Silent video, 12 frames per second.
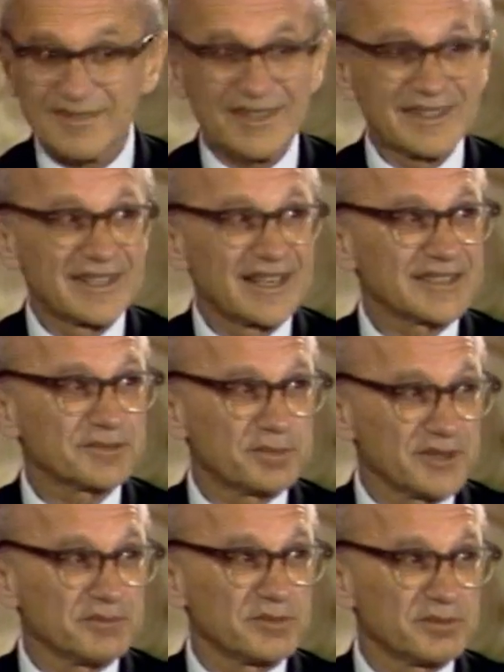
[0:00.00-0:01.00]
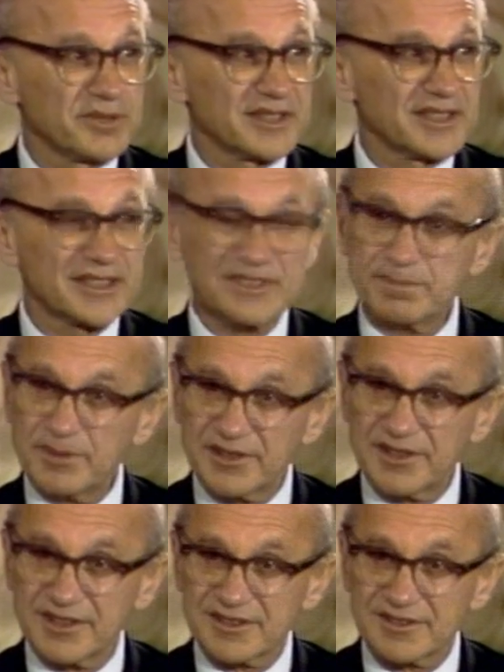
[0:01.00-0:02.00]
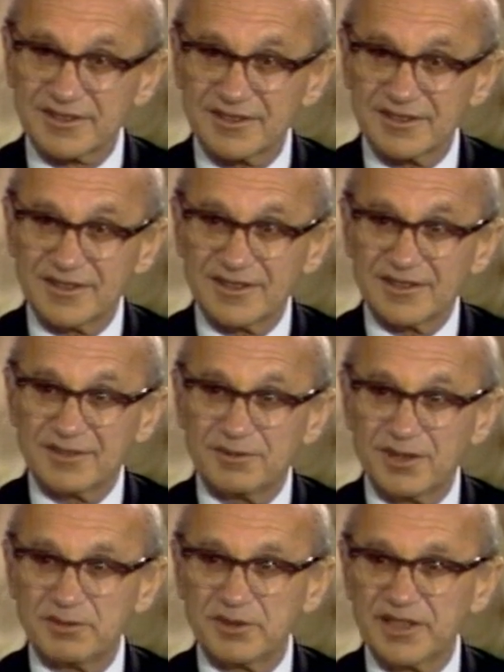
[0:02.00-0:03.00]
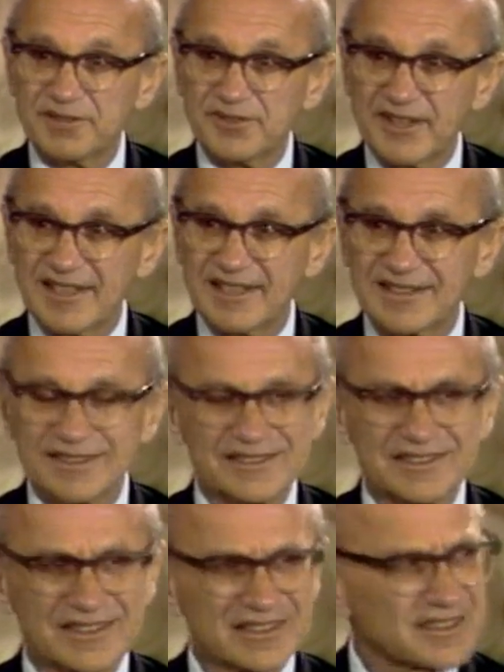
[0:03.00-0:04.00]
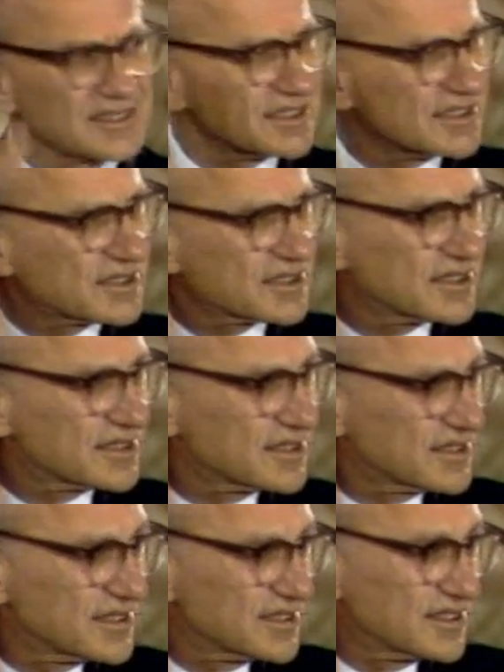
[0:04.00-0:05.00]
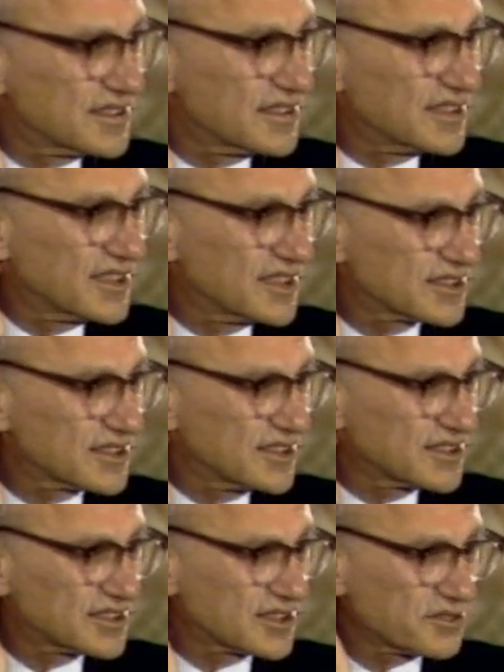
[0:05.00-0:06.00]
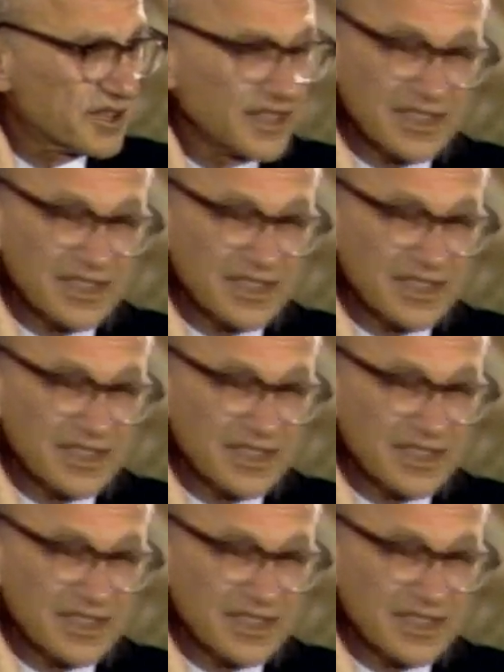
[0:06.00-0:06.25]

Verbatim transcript: That's been, been the experience. What we have had, it's, it's, it's, a, uh, it's, it's a great